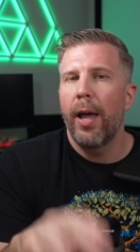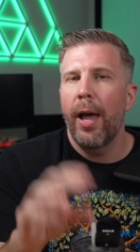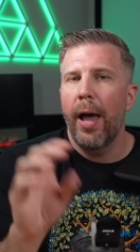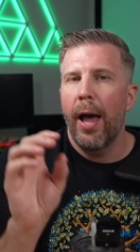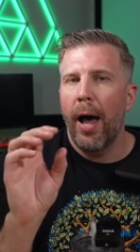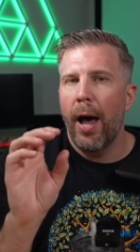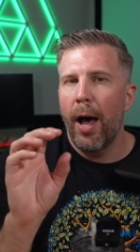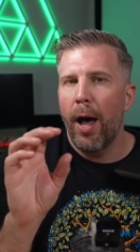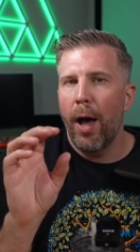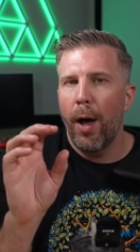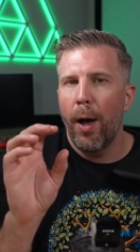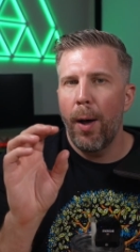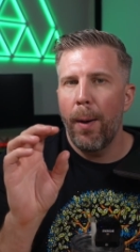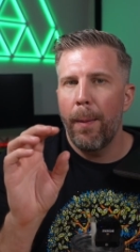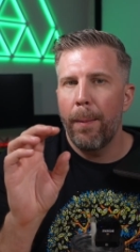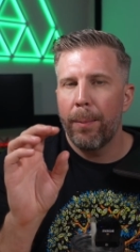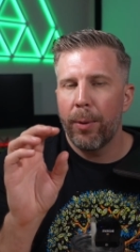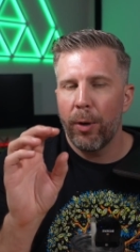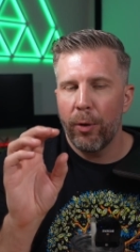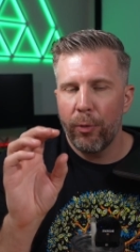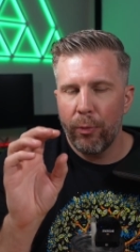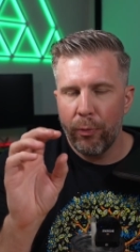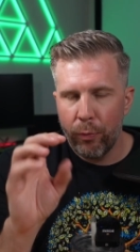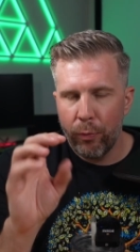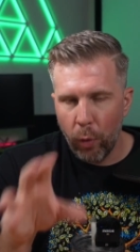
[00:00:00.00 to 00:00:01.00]
Uh,
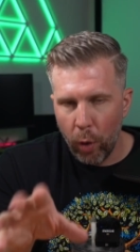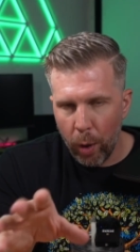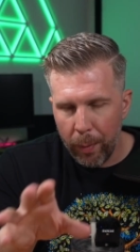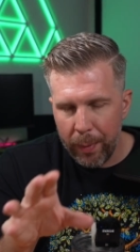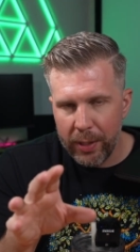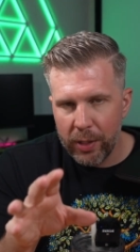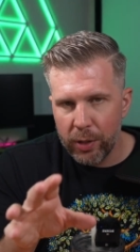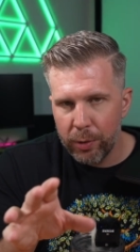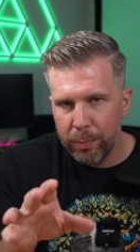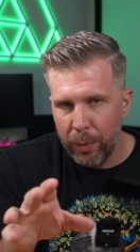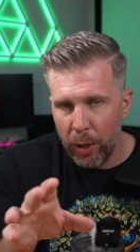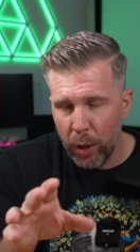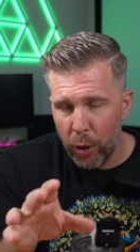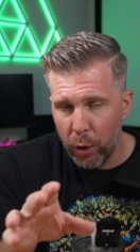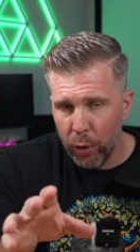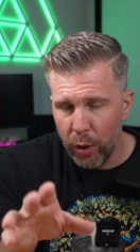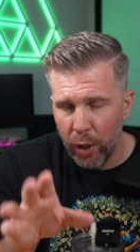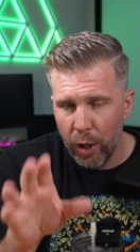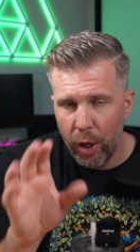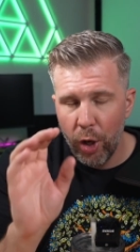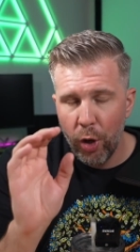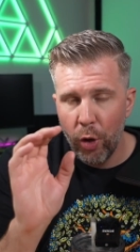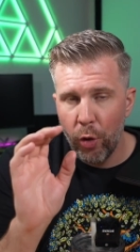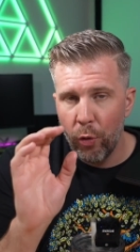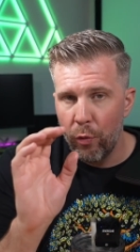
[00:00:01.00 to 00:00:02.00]
performance mode,
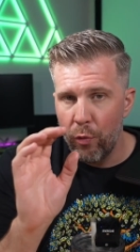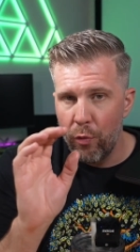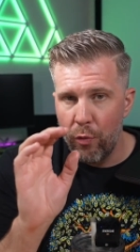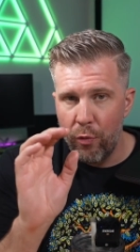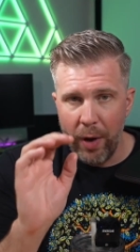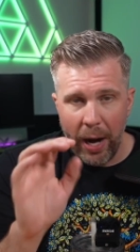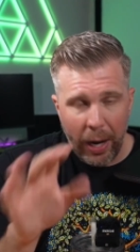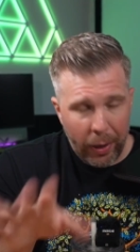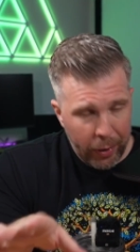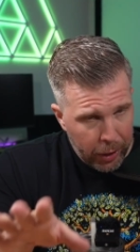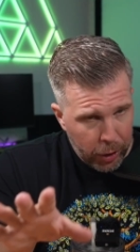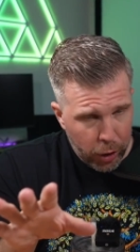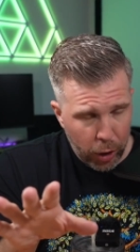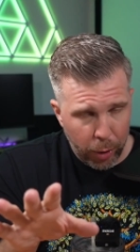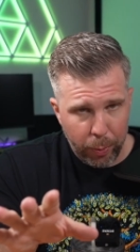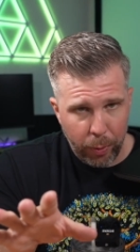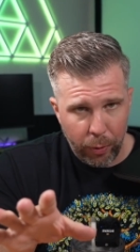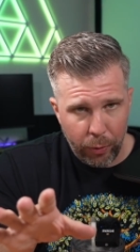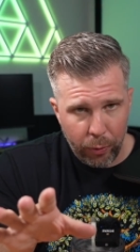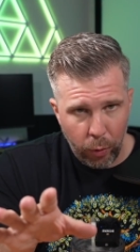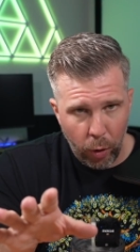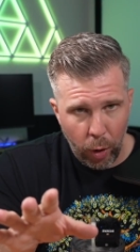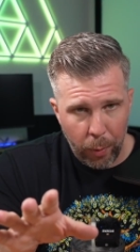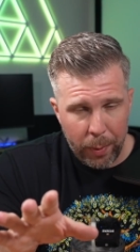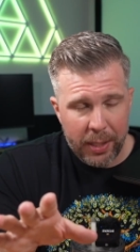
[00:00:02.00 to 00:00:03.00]
very good
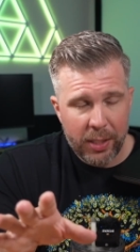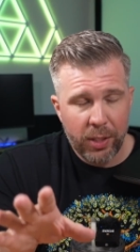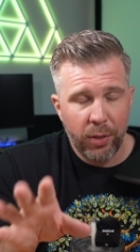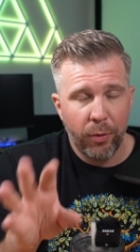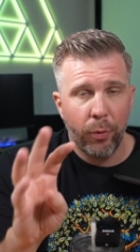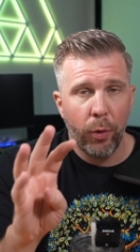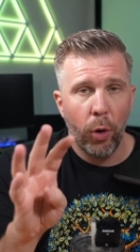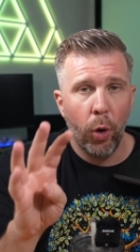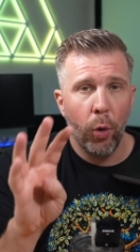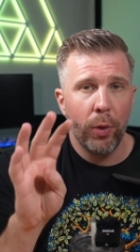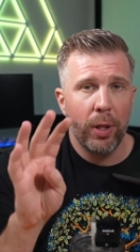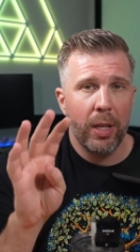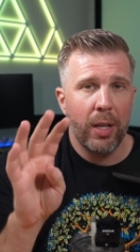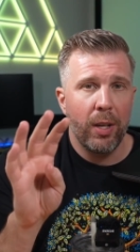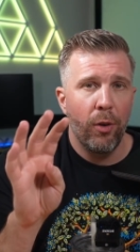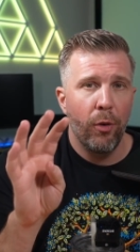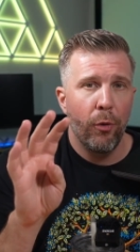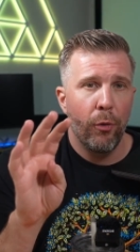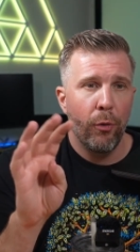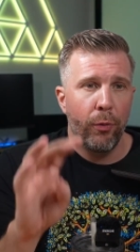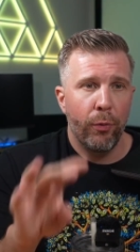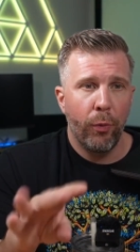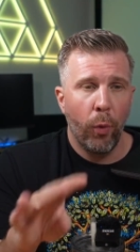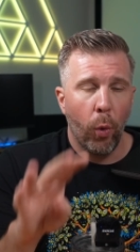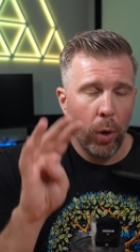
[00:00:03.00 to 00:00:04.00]
performance for only
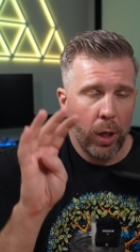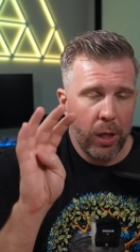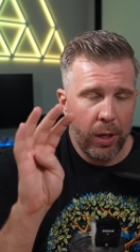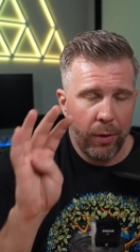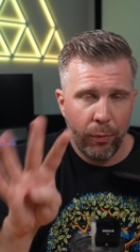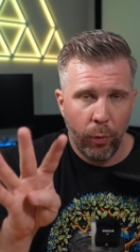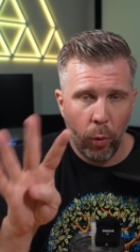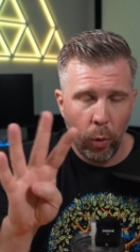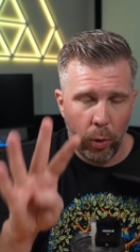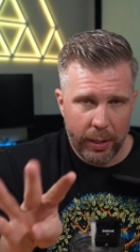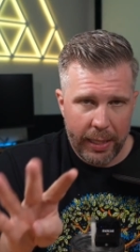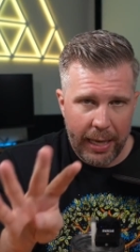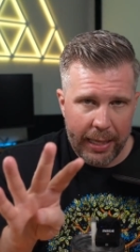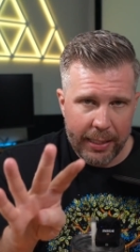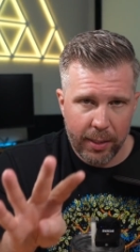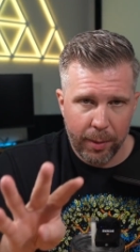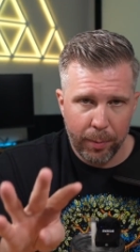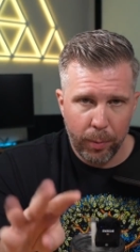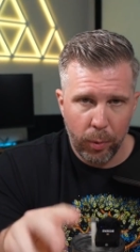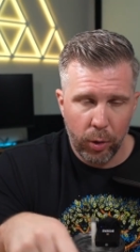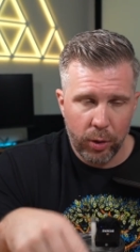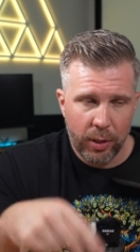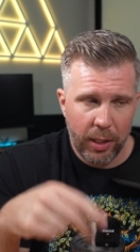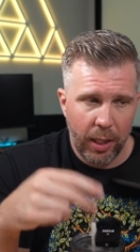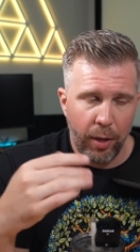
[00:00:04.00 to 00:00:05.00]
44
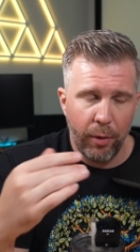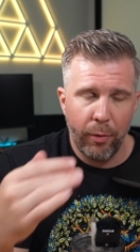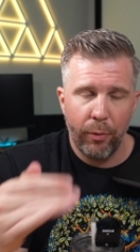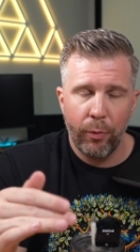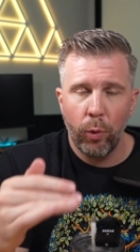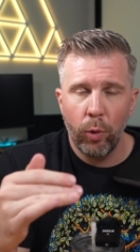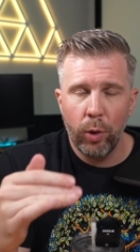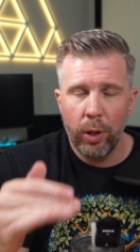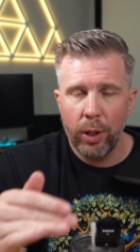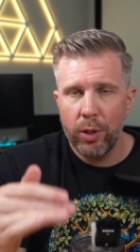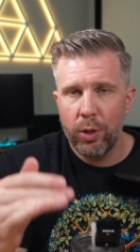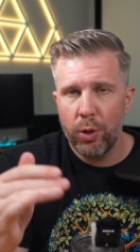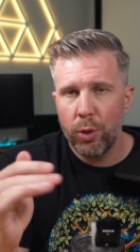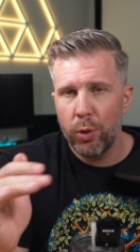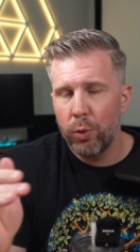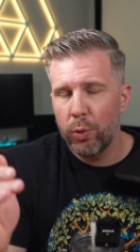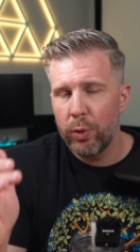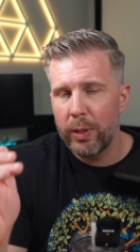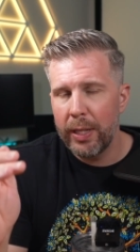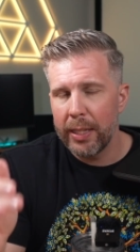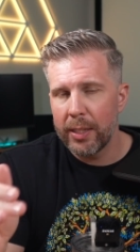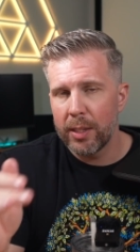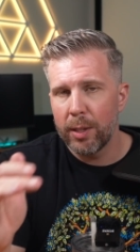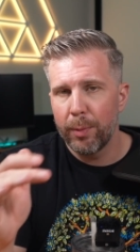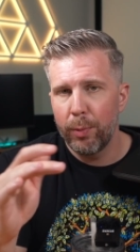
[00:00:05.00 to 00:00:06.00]
decibels in a 42
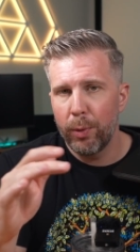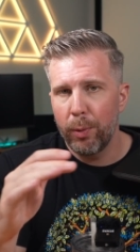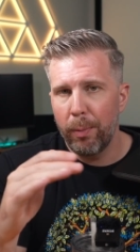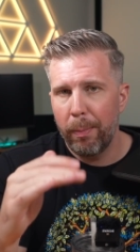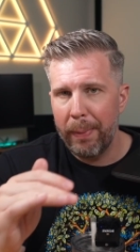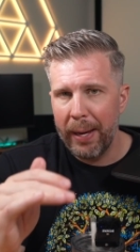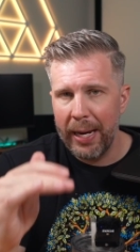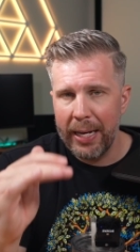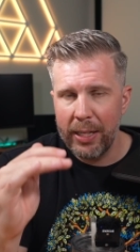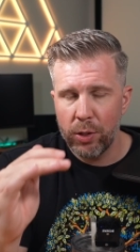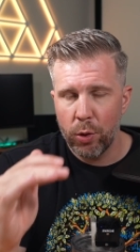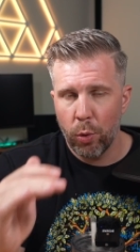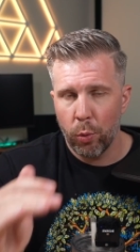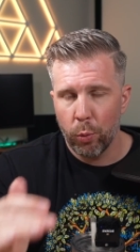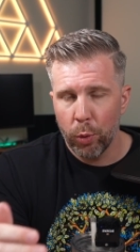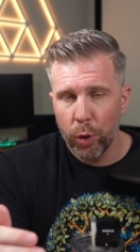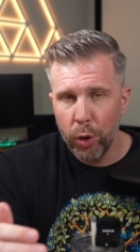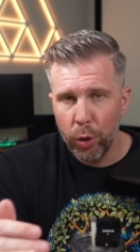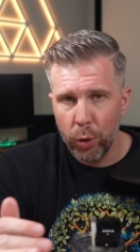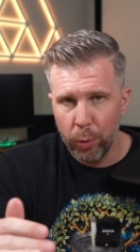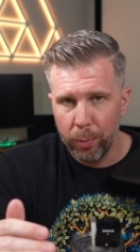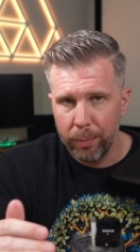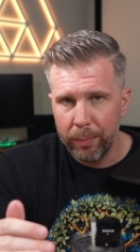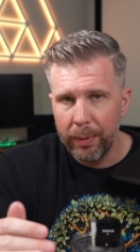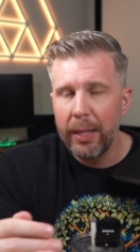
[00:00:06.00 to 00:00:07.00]
decibel bass
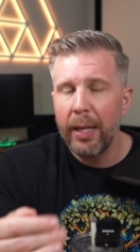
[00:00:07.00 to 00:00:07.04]
room.